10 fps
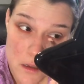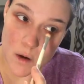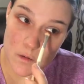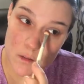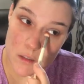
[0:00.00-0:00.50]

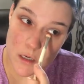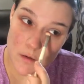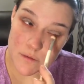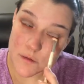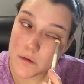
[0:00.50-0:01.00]
And
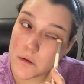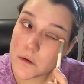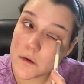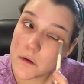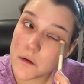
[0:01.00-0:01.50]
stuff.
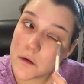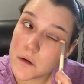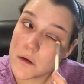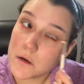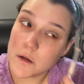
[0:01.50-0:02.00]

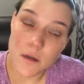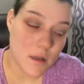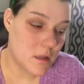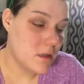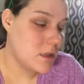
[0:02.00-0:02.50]

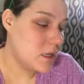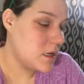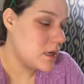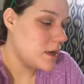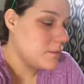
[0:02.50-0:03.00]
And
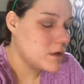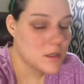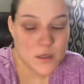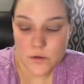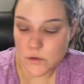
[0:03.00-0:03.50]
then I'm
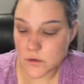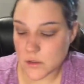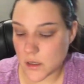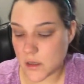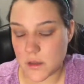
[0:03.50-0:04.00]
gonna
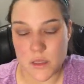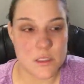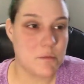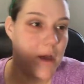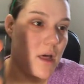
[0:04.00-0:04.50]
use
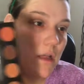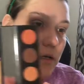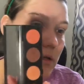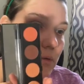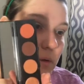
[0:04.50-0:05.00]
this
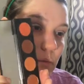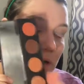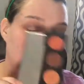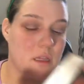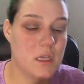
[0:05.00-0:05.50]
palette a little bit
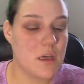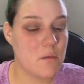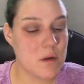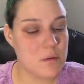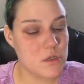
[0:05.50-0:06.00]
more. I think
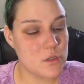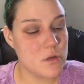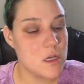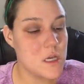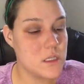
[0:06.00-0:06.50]
what I'm gonna do
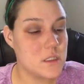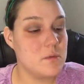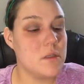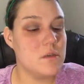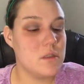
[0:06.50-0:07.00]
is
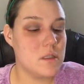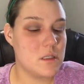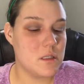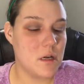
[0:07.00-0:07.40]
I'm gonna use this